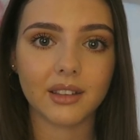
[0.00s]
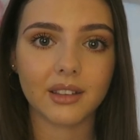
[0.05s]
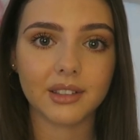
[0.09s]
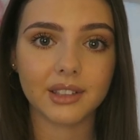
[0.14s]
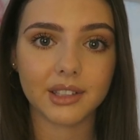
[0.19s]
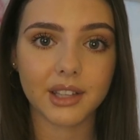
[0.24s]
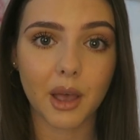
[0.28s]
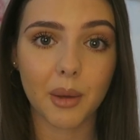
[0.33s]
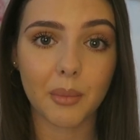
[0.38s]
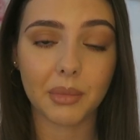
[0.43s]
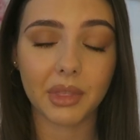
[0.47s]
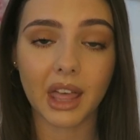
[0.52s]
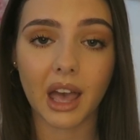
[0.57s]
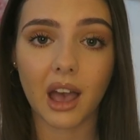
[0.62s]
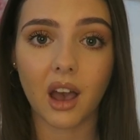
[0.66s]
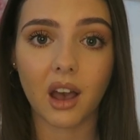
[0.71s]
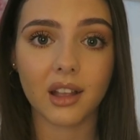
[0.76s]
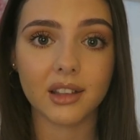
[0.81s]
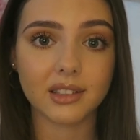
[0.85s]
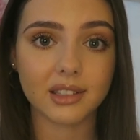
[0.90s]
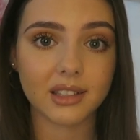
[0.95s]
some
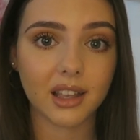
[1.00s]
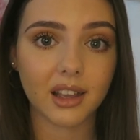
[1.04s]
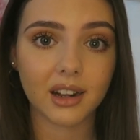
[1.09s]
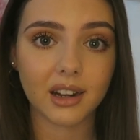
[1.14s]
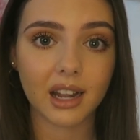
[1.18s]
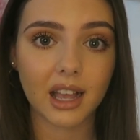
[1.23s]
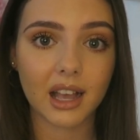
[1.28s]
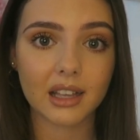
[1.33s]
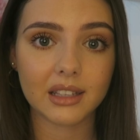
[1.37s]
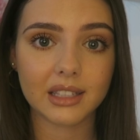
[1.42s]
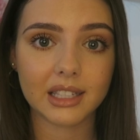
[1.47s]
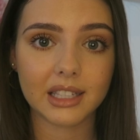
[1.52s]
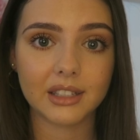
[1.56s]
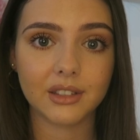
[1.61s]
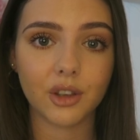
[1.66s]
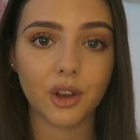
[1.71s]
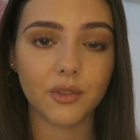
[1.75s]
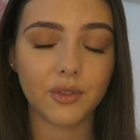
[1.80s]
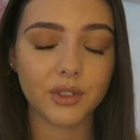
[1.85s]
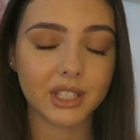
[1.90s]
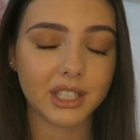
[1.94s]
that aren't
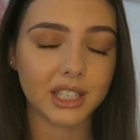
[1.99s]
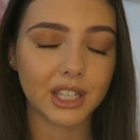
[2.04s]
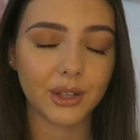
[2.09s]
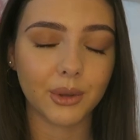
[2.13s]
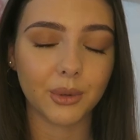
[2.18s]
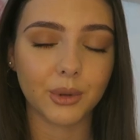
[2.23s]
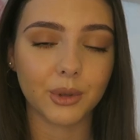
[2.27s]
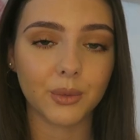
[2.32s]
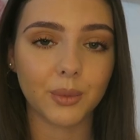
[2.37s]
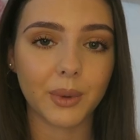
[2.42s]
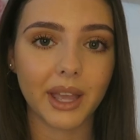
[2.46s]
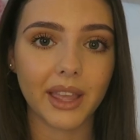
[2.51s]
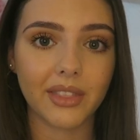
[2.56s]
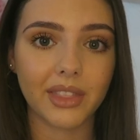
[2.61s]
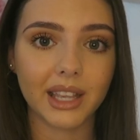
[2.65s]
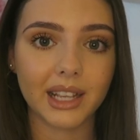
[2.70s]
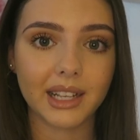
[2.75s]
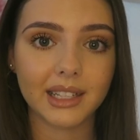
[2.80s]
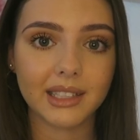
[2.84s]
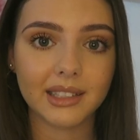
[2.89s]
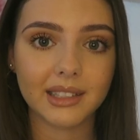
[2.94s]
sunglasses. Obviously you could wear
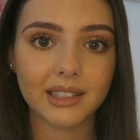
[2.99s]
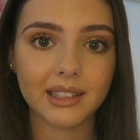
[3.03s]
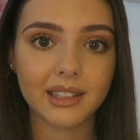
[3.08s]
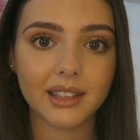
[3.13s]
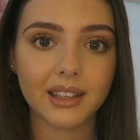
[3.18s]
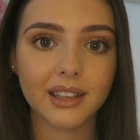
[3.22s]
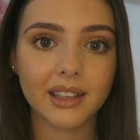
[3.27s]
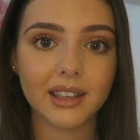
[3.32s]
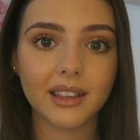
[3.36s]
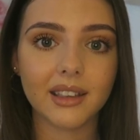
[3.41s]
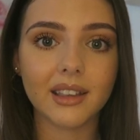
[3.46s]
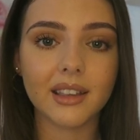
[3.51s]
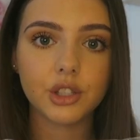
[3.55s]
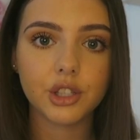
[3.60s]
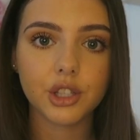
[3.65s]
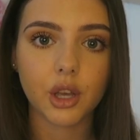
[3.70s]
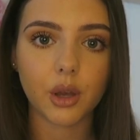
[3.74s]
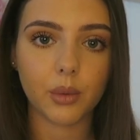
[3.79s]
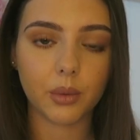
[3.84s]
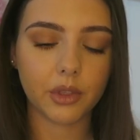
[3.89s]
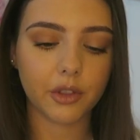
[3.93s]
these.
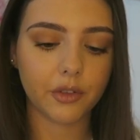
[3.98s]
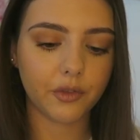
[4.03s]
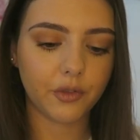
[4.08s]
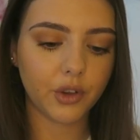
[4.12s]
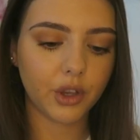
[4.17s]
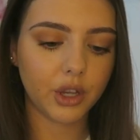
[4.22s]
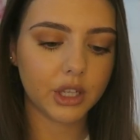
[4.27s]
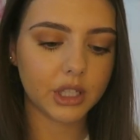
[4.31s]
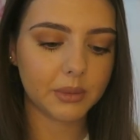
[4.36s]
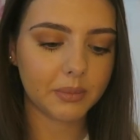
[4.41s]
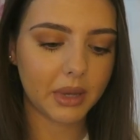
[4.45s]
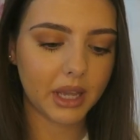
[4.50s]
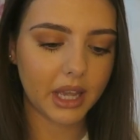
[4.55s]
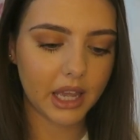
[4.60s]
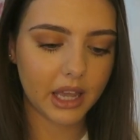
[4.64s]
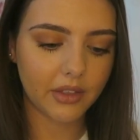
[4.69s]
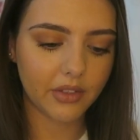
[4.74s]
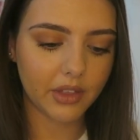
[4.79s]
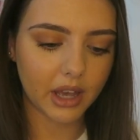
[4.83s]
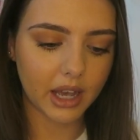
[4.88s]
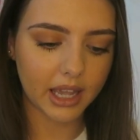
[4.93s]
So the first
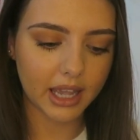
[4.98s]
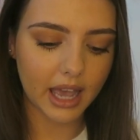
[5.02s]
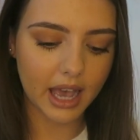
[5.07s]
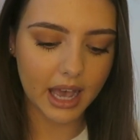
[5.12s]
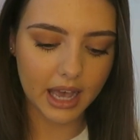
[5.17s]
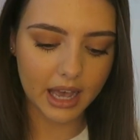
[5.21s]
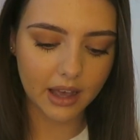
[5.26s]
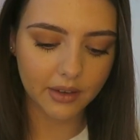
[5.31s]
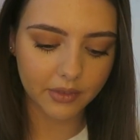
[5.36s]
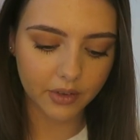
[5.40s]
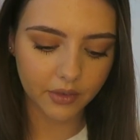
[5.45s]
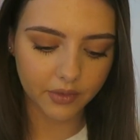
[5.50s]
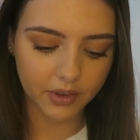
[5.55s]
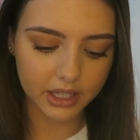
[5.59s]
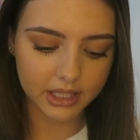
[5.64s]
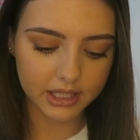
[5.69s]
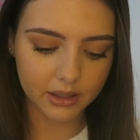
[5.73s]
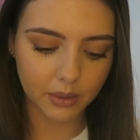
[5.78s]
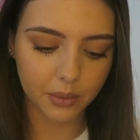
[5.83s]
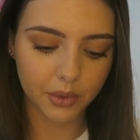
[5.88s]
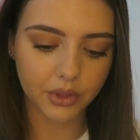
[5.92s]
pair that I have, I'll
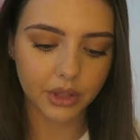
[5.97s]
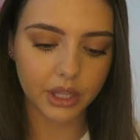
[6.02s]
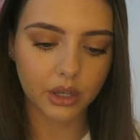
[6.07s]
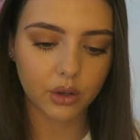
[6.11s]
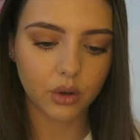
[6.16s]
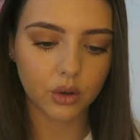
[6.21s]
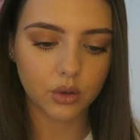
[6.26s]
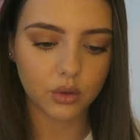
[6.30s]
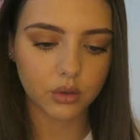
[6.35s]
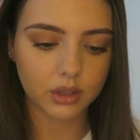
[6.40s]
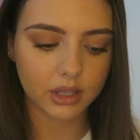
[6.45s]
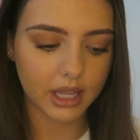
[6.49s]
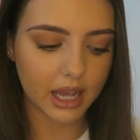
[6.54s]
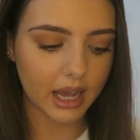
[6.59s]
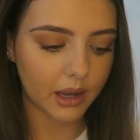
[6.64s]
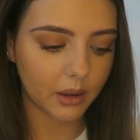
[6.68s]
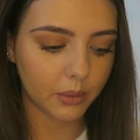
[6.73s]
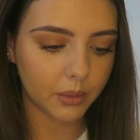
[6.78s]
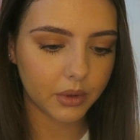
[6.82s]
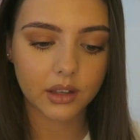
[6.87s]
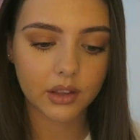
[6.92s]
find out what they're called
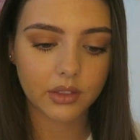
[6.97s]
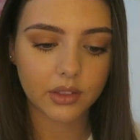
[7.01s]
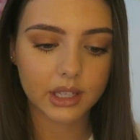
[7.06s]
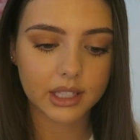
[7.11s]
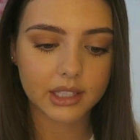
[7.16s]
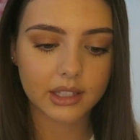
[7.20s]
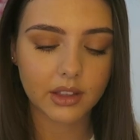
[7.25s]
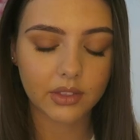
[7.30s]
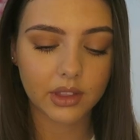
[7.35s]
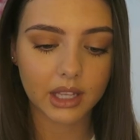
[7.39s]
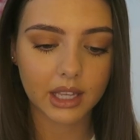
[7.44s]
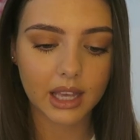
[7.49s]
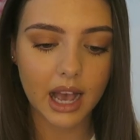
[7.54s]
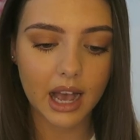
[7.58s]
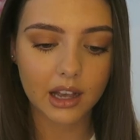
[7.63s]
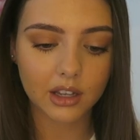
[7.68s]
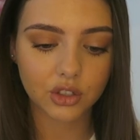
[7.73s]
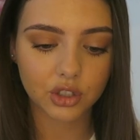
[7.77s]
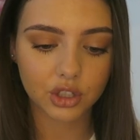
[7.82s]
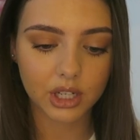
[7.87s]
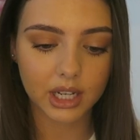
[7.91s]
now. These are the
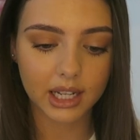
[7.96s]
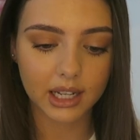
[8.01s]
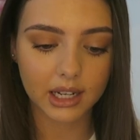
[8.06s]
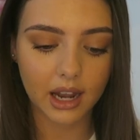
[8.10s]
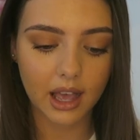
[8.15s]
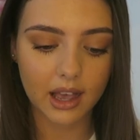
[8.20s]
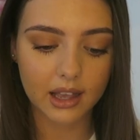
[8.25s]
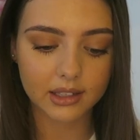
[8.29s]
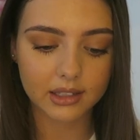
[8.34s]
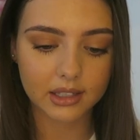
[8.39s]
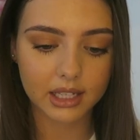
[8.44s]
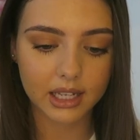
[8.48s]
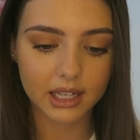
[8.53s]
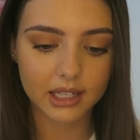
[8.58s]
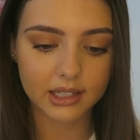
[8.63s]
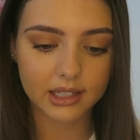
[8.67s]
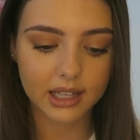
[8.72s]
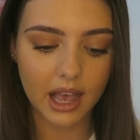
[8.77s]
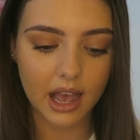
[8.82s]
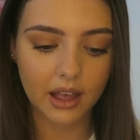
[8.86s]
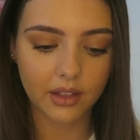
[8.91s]
Ashley
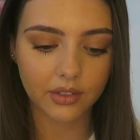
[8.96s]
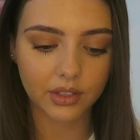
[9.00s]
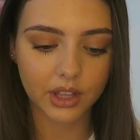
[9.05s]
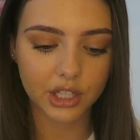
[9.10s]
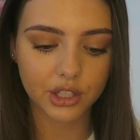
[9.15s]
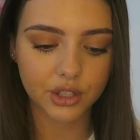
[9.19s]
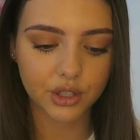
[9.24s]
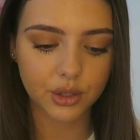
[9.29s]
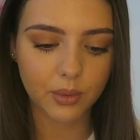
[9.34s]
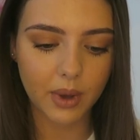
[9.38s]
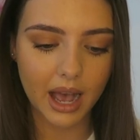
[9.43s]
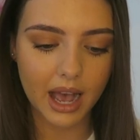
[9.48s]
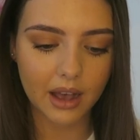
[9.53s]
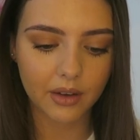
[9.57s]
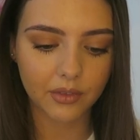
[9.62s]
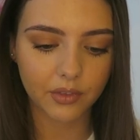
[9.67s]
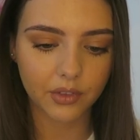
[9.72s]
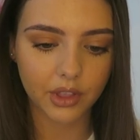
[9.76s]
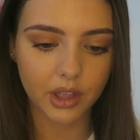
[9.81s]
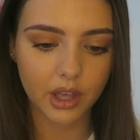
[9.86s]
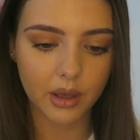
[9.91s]
glasses, and they do
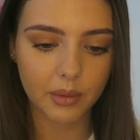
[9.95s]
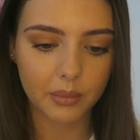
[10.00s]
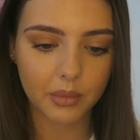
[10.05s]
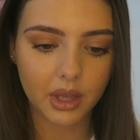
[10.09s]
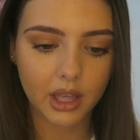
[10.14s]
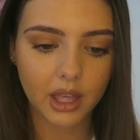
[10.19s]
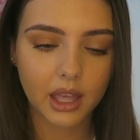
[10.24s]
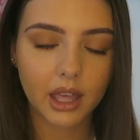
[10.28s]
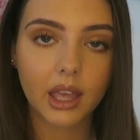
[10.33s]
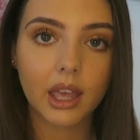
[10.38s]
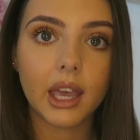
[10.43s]
have them